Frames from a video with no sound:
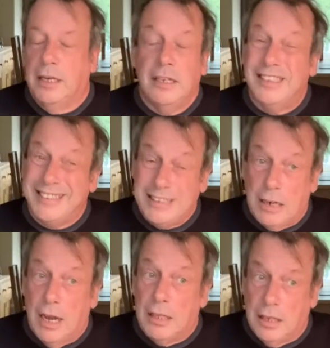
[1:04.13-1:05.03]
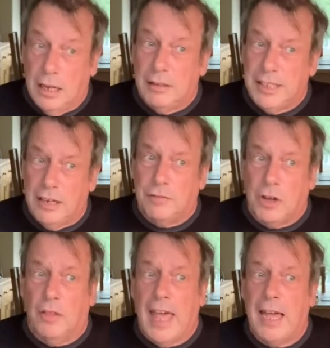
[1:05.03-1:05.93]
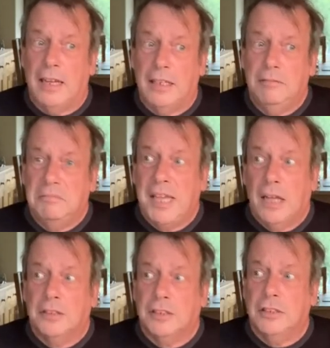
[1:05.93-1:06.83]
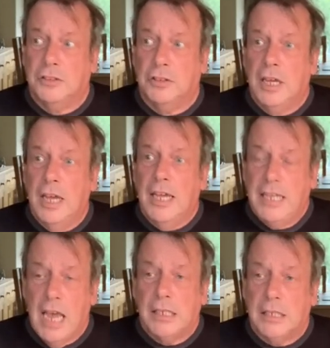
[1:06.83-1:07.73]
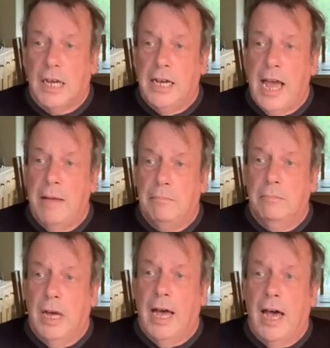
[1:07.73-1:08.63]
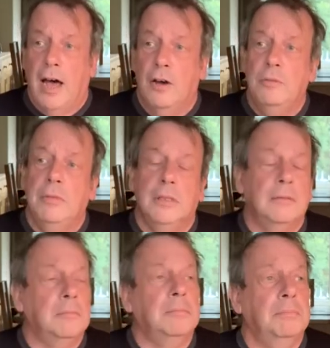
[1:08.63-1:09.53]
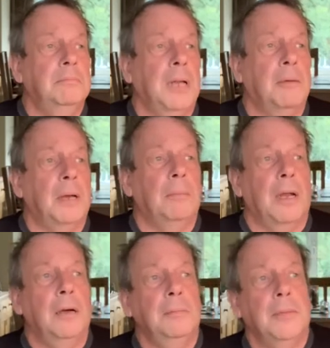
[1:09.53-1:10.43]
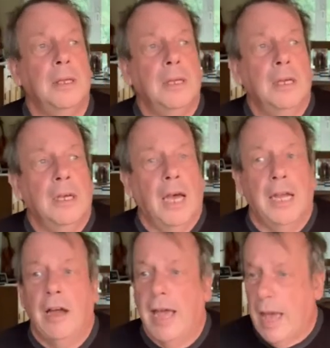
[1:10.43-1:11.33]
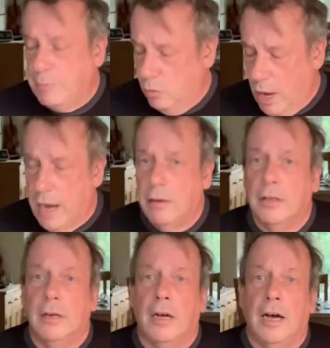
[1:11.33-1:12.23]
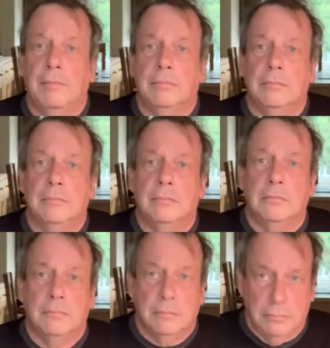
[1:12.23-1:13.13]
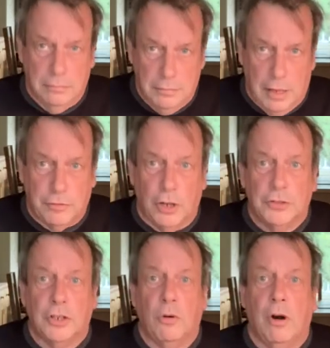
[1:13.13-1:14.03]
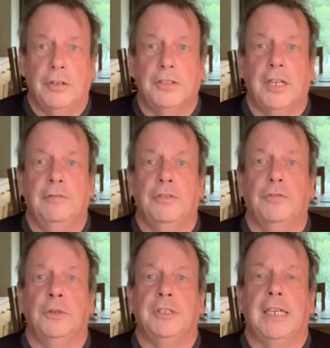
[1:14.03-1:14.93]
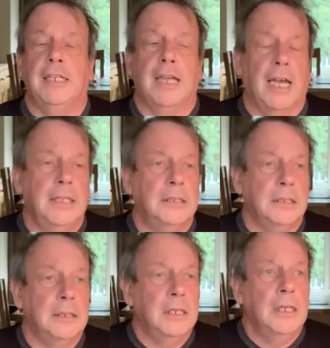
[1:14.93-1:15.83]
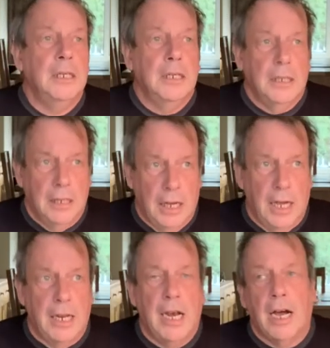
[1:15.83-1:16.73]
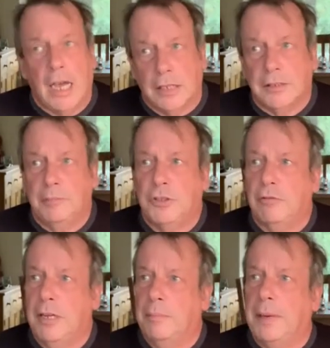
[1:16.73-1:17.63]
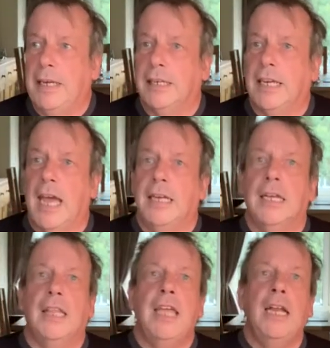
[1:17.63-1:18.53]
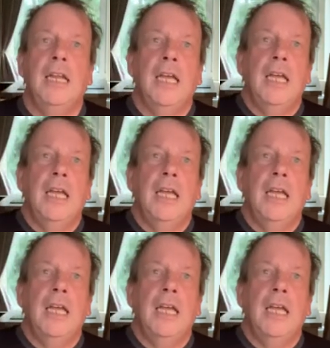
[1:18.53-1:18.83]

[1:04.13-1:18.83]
and I said, I think I've got that. And the answer's yes, I am at home and blah, blah, blah. And I am aware that I've got to quarantine for 14 days. And then I asked him to repeat again. And then